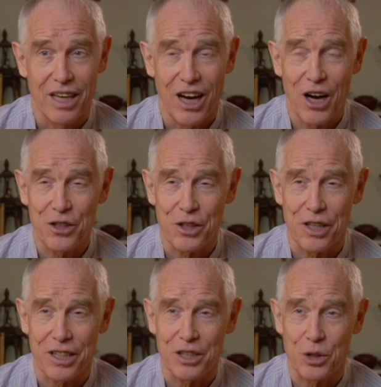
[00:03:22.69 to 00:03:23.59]
harder
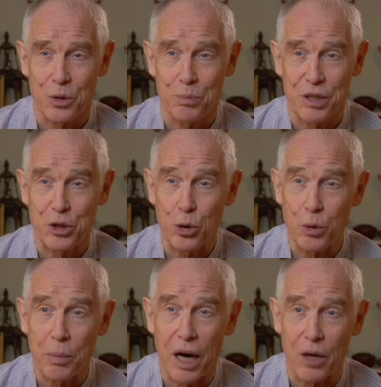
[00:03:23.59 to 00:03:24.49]
thing to be
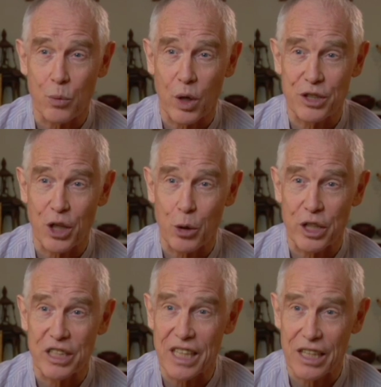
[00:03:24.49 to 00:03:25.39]
true about, one's own
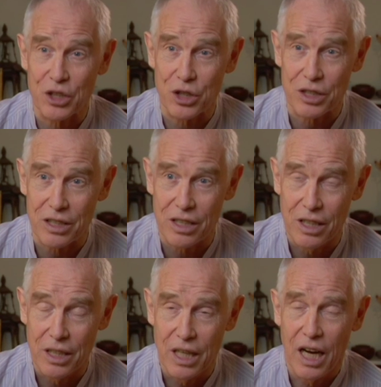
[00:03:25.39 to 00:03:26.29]
intentions.
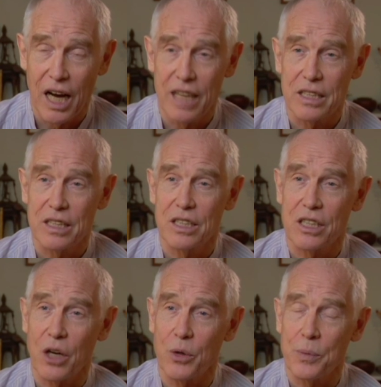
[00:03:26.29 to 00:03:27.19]
And
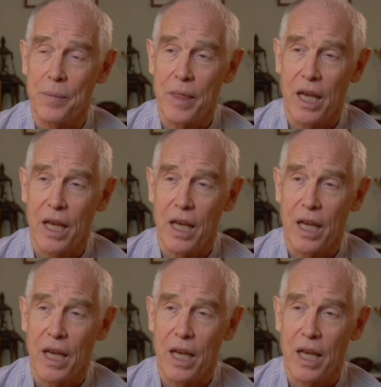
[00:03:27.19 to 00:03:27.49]
so